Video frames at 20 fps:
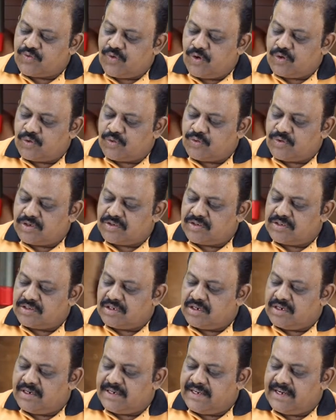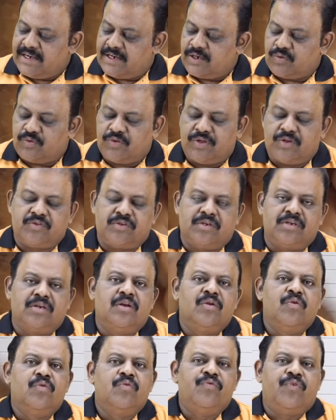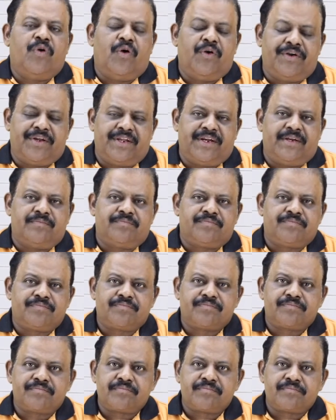for 2013 and 2014.